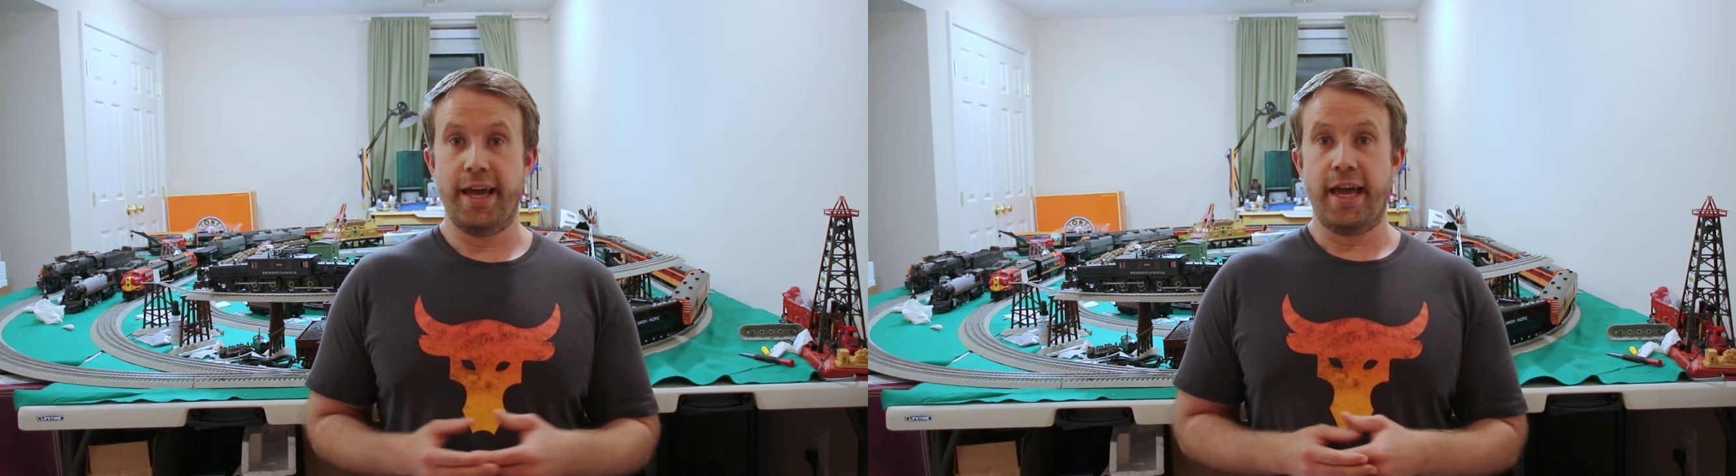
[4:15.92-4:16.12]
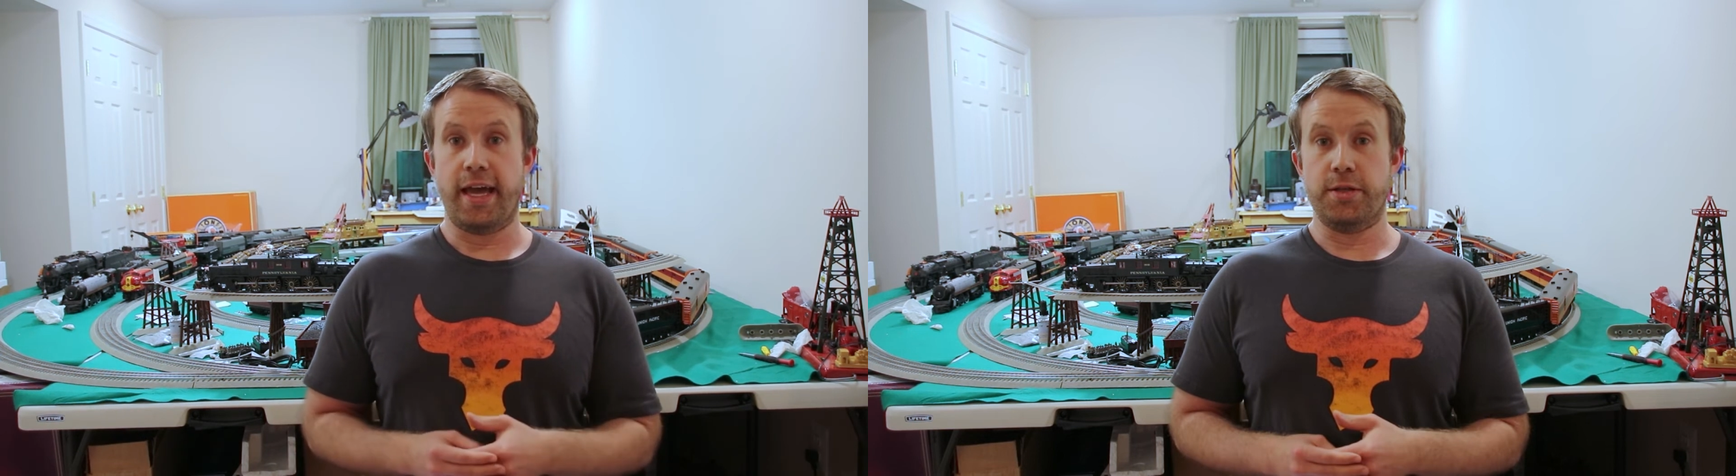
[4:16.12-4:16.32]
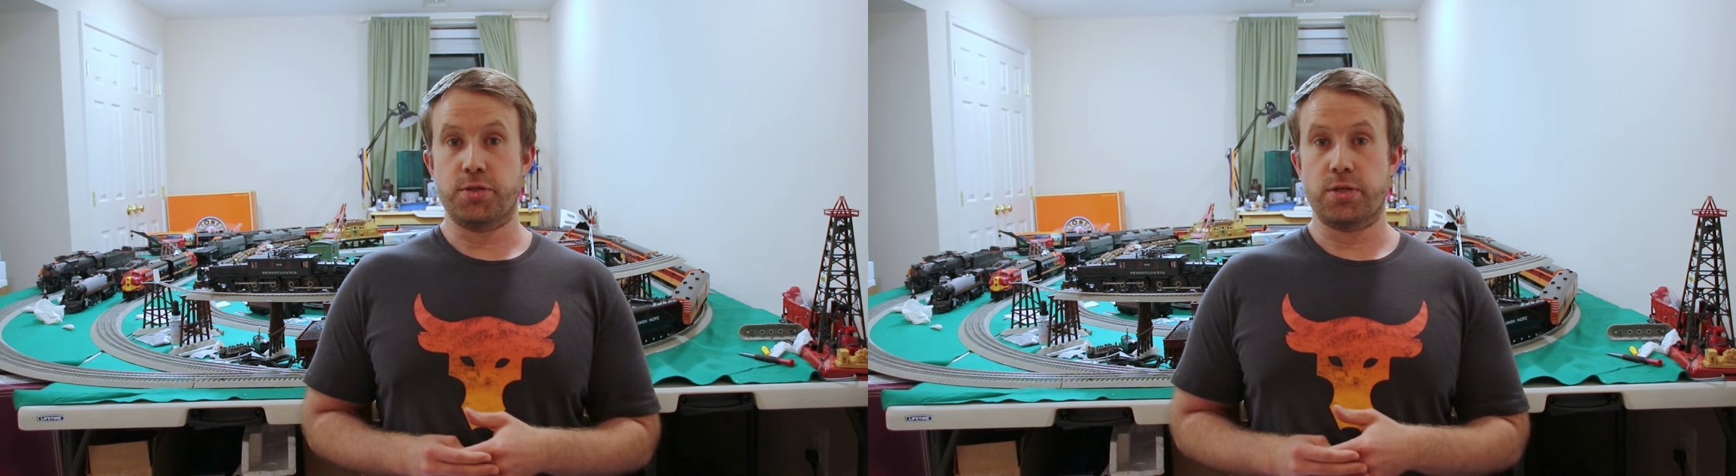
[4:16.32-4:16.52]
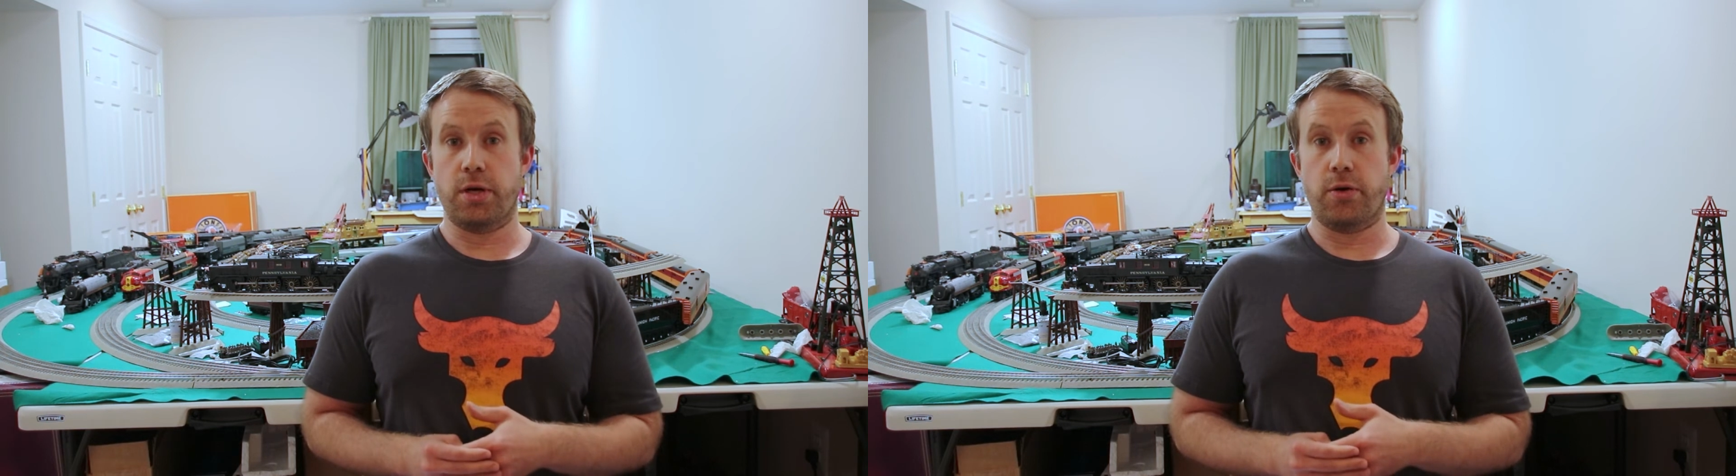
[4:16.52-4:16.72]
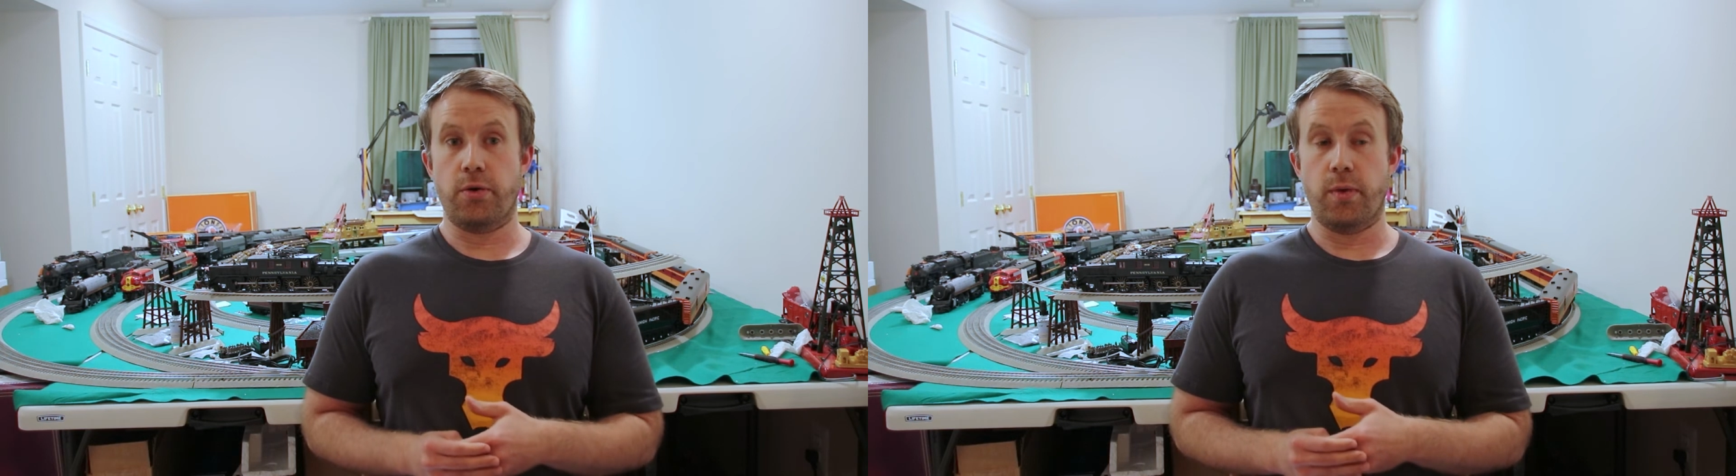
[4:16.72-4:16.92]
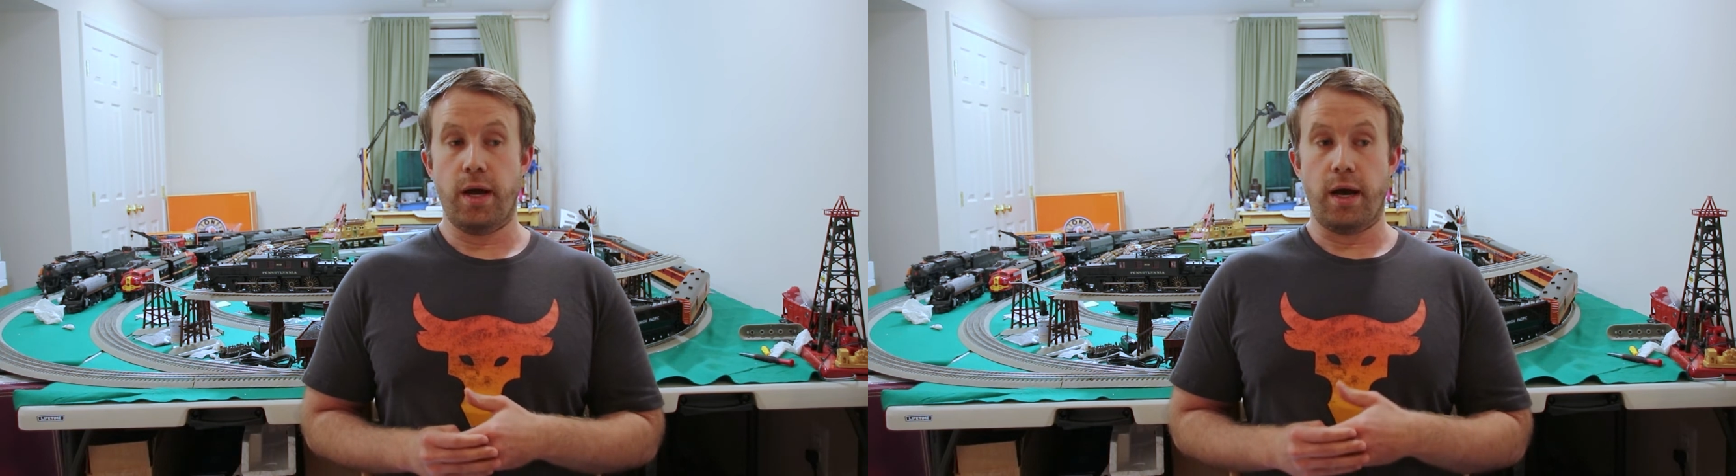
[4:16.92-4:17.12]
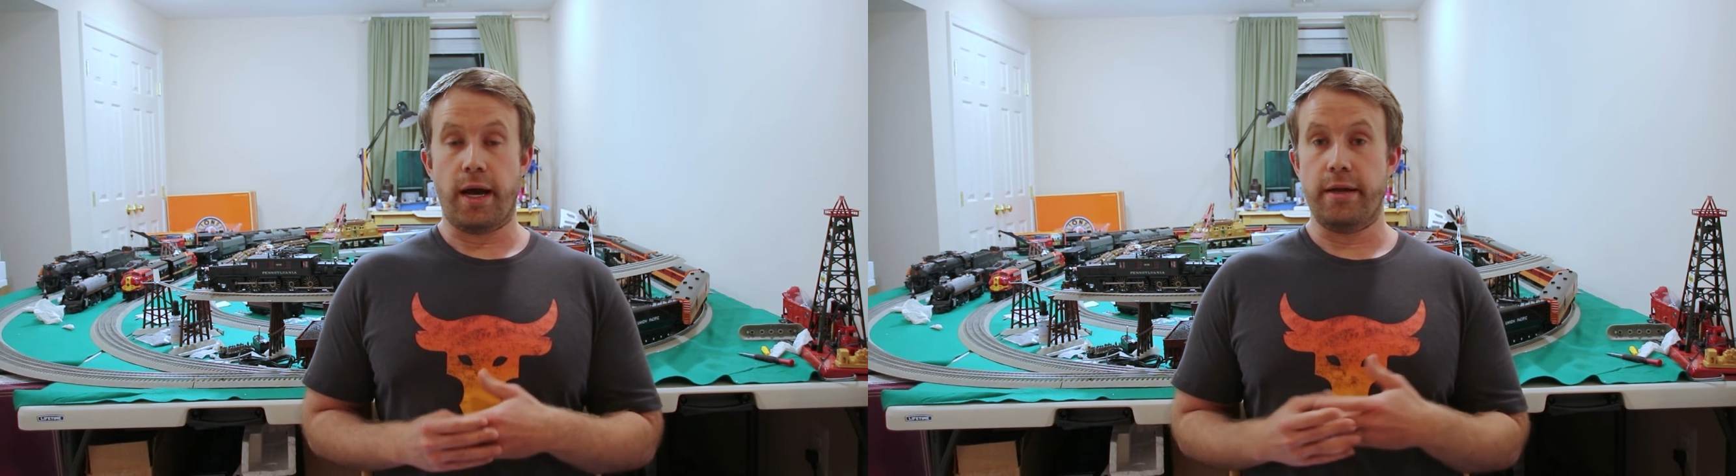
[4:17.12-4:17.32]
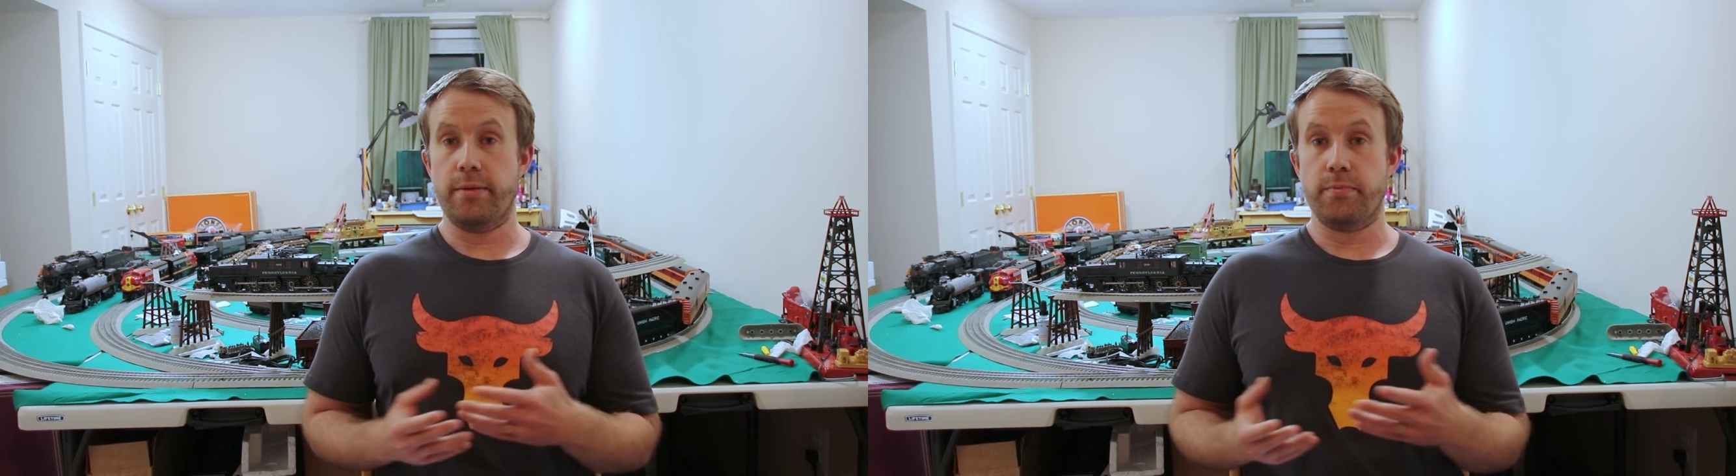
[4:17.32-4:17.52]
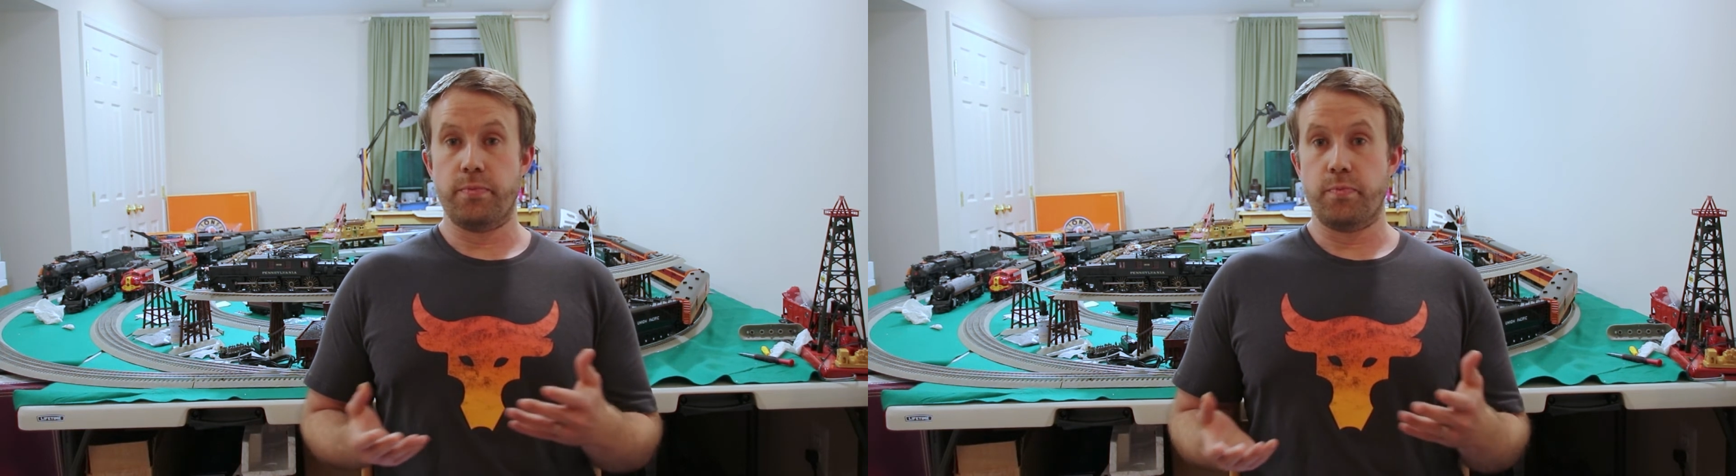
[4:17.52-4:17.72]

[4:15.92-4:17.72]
and so I didn't